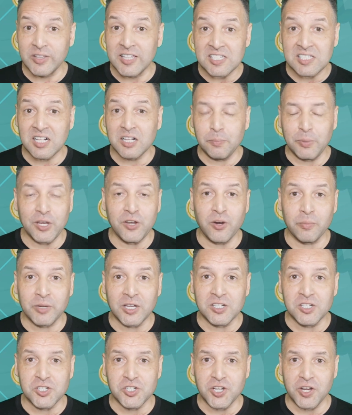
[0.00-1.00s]
in this clip here, I'm going
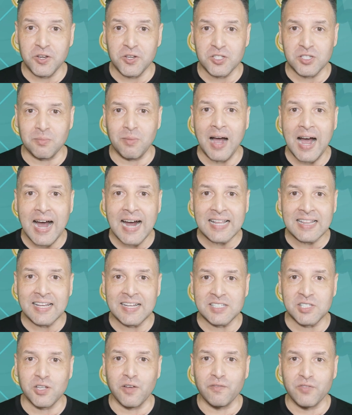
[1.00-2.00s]
to show you some
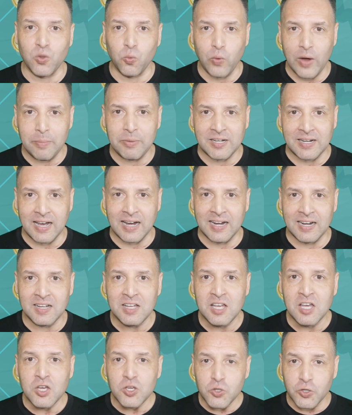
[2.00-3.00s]
highlights of the webinar.
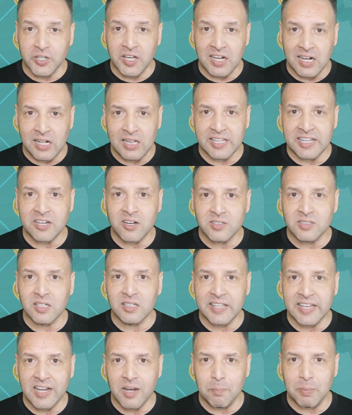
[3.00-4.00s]
You can click on the
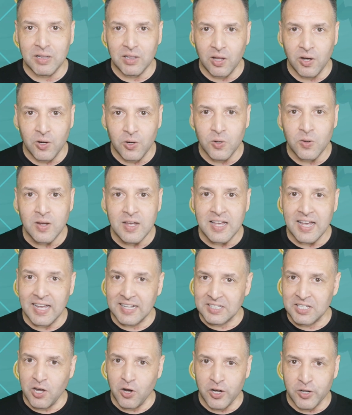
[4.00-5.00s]
link below and
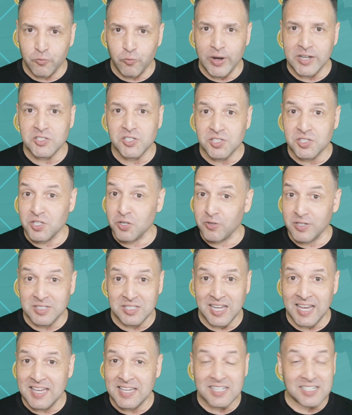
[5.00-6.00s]
go and register and
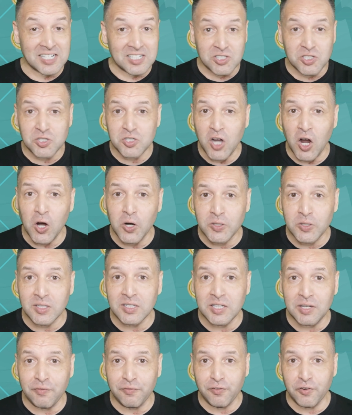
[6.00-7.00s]
take it. It's
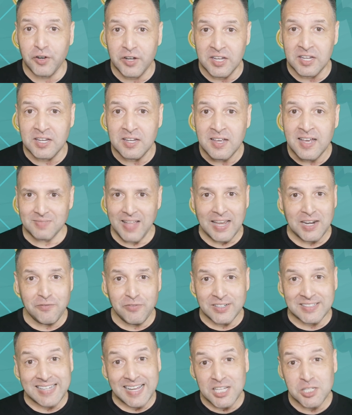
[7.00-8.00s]
totally free. And if
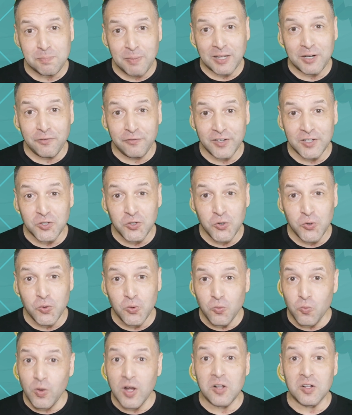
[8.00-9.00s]
it does benefit you,
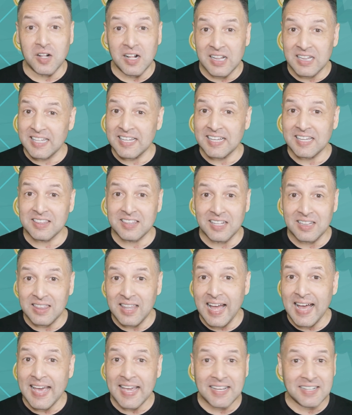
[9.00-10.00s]
well, click the
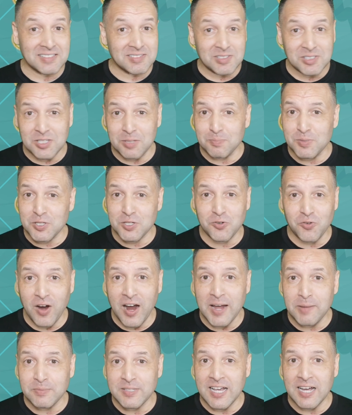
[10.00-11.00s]
like,
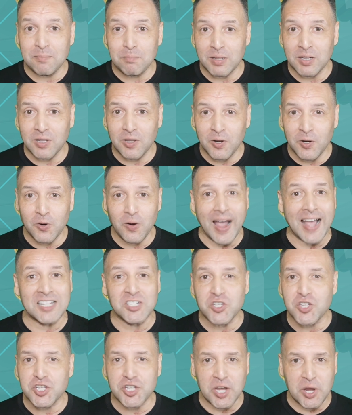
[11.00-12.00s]
subscribe down below, and
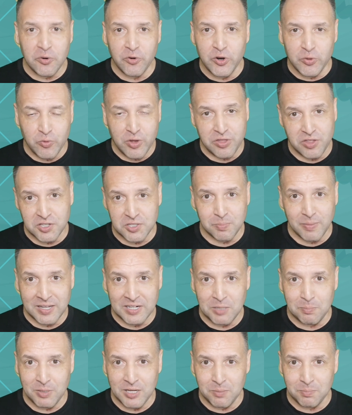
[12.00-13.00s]
share it with as
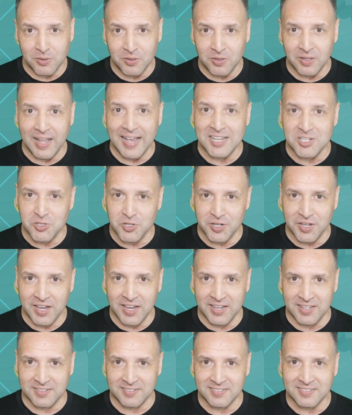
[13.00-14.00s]
many people as you
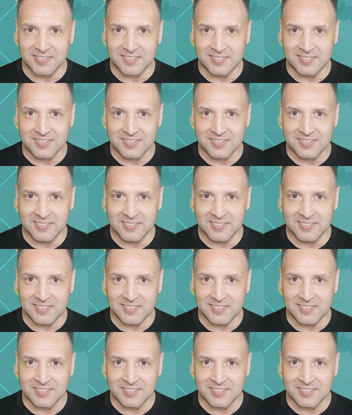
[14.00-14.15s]
can.